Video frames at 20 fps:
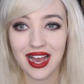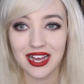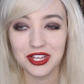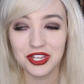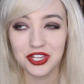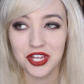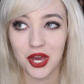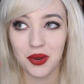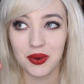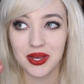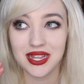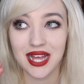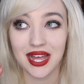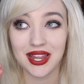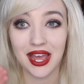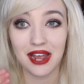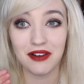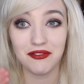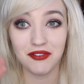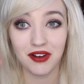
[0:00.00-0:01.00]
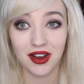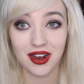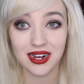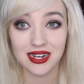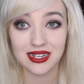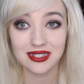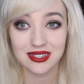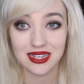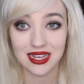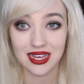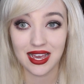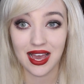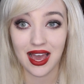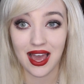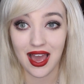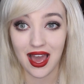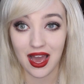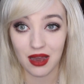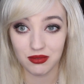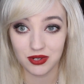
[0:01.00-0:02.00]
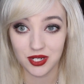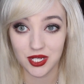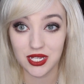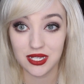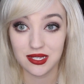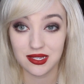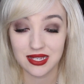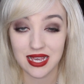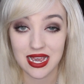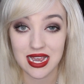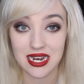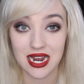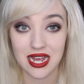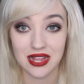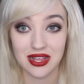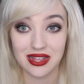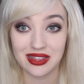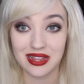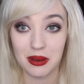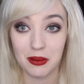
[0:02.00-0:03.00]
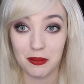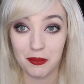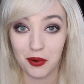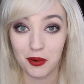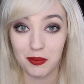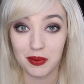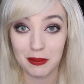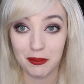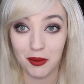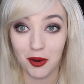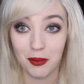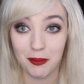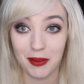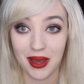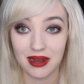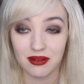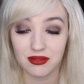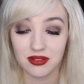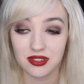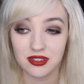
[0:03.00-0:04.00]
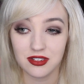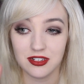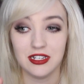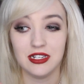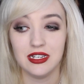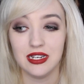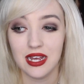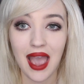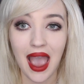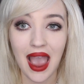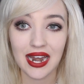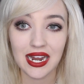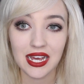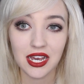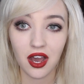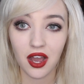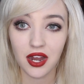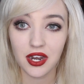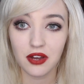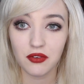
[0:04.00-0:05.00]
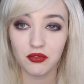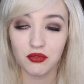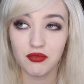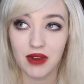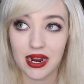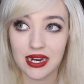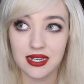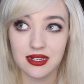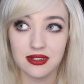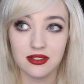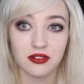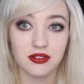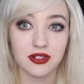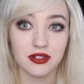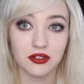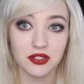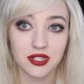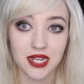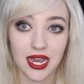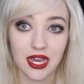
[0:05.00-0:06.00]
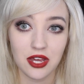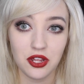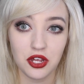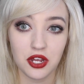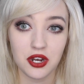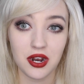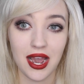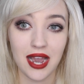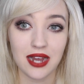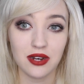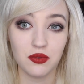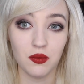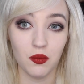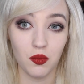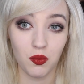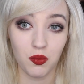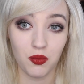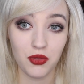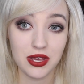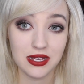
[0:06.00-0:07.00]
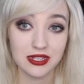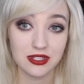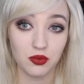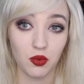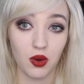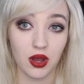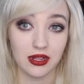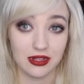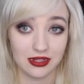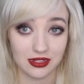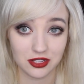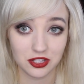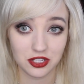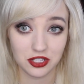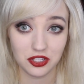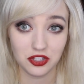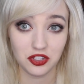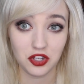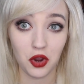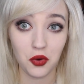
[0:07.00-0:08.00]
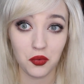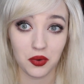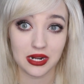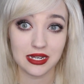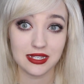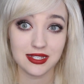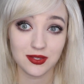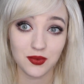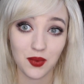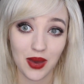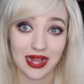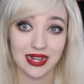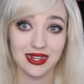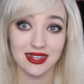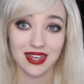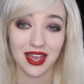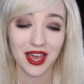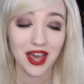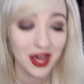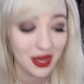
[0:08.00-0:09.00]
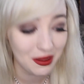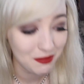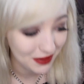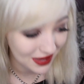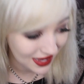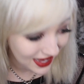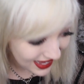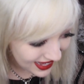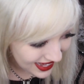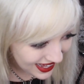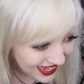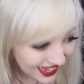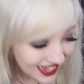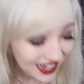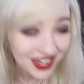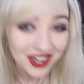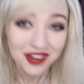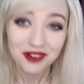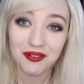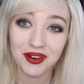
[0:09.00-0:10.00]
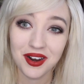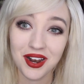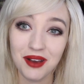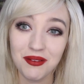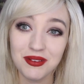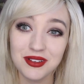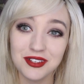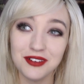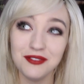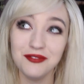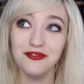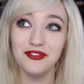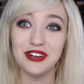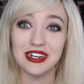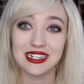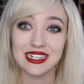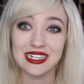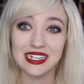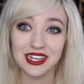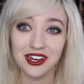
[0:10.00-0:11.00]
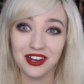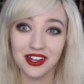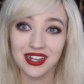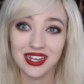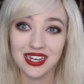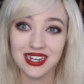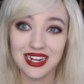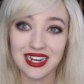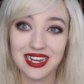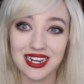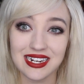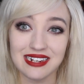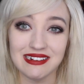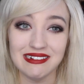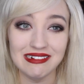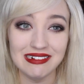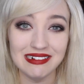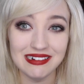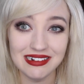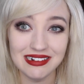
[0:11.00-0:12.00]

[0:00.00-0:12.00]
showing that they're rising out of the skin and that they'll probably pop out soon. Any kind of redness or irritation, I had this one just totally swelled up when I was on fucking holiday.